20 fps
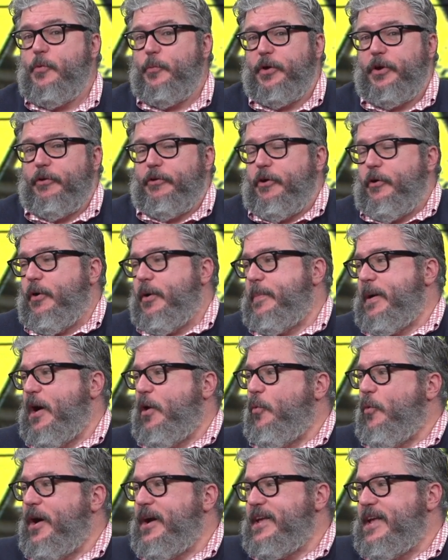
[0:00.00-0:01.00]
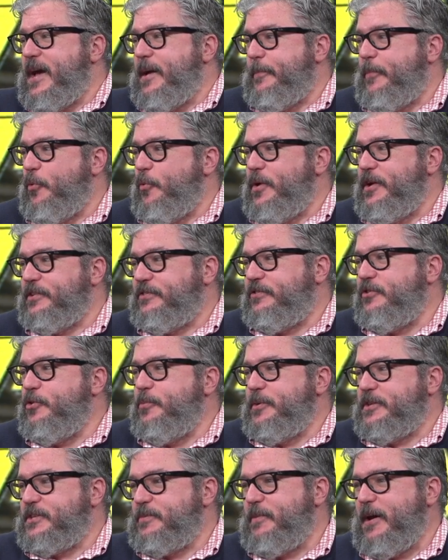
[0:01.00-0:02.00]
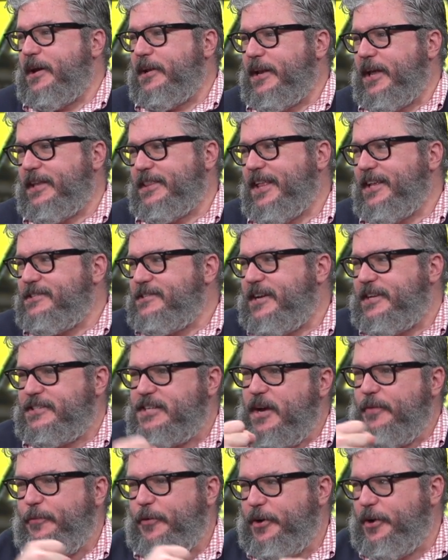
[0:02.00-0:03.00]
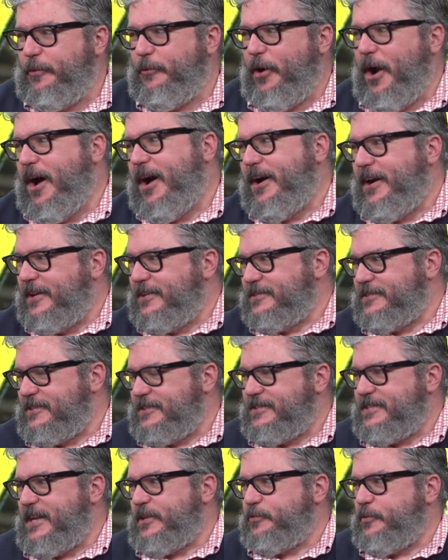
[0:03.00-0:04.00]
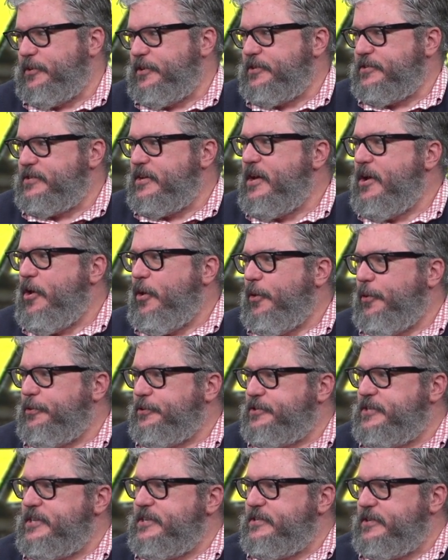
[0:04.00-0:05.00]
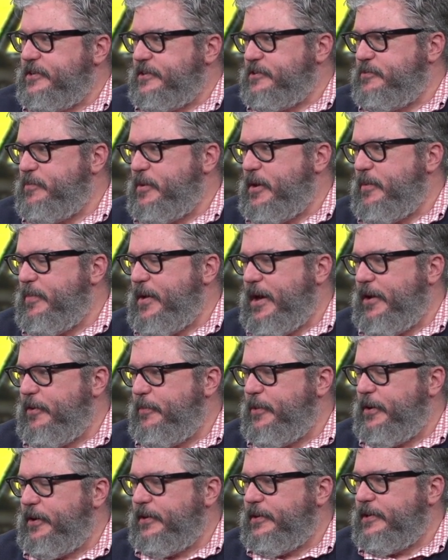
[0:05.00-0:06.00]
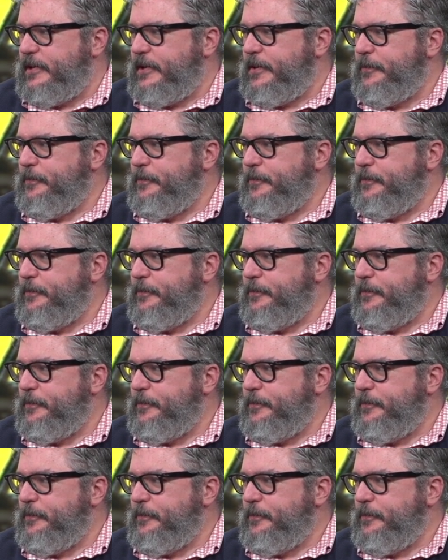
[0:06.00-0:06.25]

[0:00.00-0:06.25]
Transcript: We don't know about what yet, but we assume it's about like let's get tough on Iran, since that's what this whole season has been about, apparently.